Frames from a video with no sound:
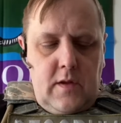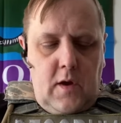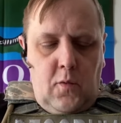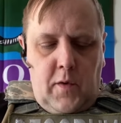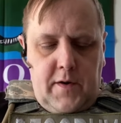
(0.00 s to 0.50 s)

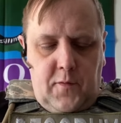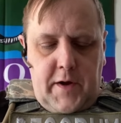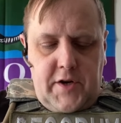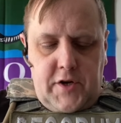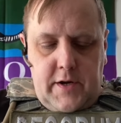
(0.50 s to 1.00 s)
one of
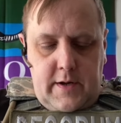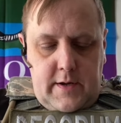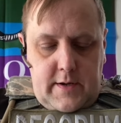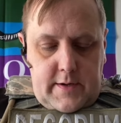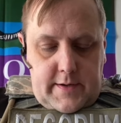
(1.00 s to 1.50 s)
which
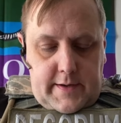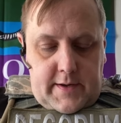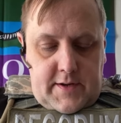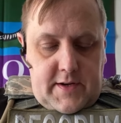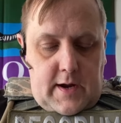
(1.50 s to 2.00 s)

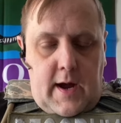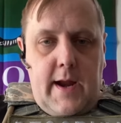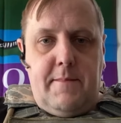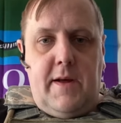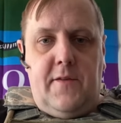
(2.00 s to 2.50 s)
is I
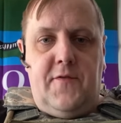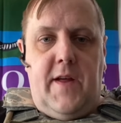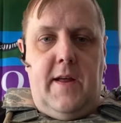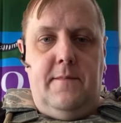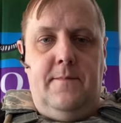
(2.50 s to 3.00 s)
am not a
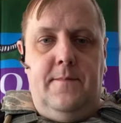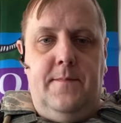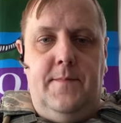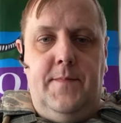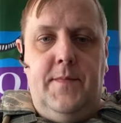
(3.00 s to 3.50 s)
fan
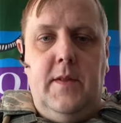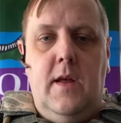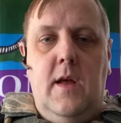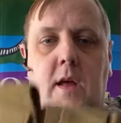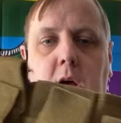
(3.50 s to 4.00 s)

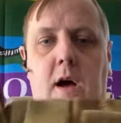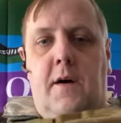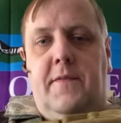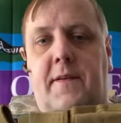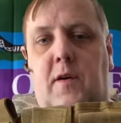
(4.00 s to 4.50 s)

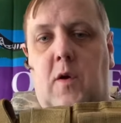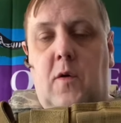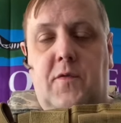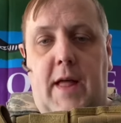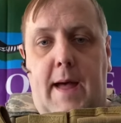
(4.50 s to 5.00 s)
of Velcro
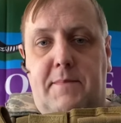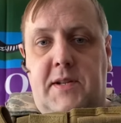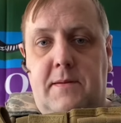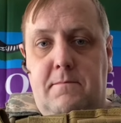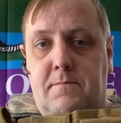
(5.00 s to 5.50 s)

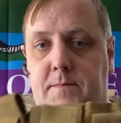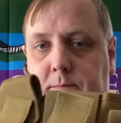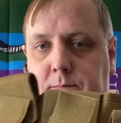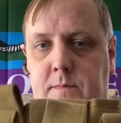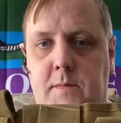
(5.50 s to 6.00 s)
flaps.
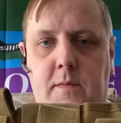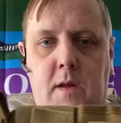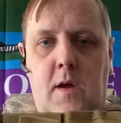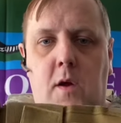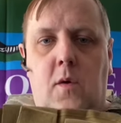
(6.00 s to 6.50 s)

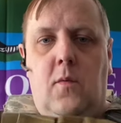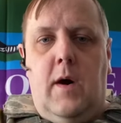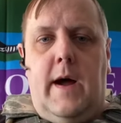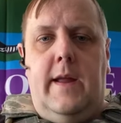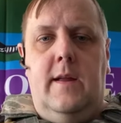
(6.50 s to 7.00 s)

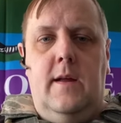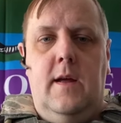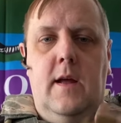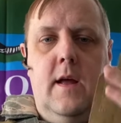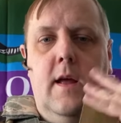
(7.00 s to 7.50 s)
Why?
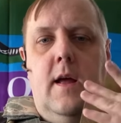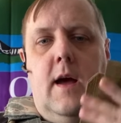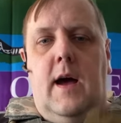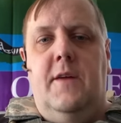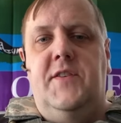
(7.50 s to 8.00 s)

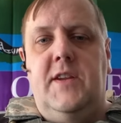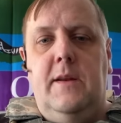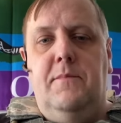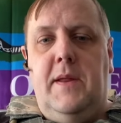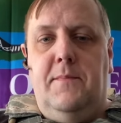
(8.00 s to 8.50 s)
I've
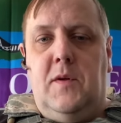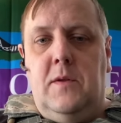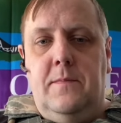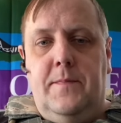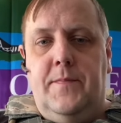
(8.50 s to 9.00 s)
seen
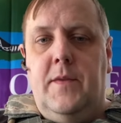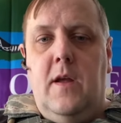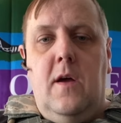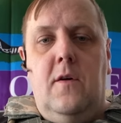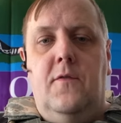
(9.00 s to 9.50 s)
people
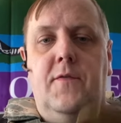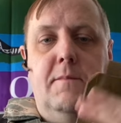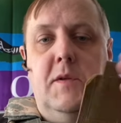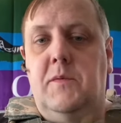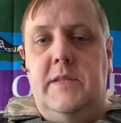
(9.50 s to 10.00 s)

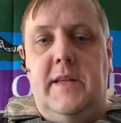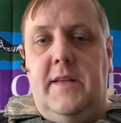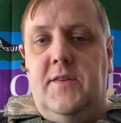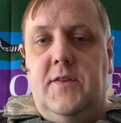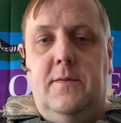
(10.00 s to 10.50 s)
fumble with
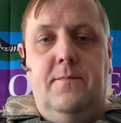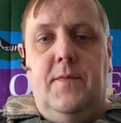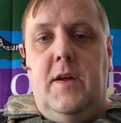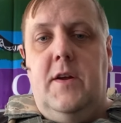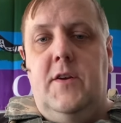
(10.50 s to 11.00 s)
these
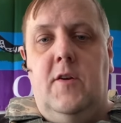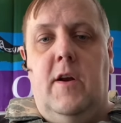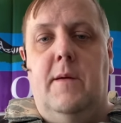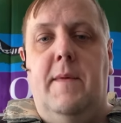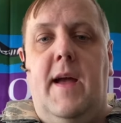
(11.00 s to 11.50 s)

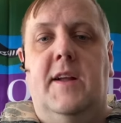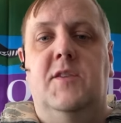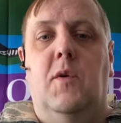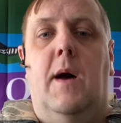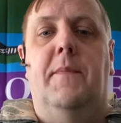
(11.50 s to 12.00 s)
during a mag
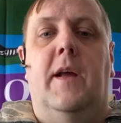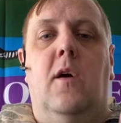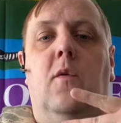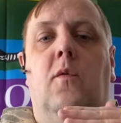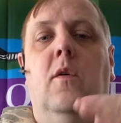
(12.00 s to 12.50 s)
swap. They
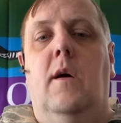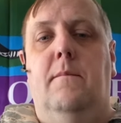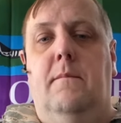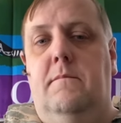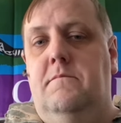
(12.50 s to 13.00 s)
go, whoop,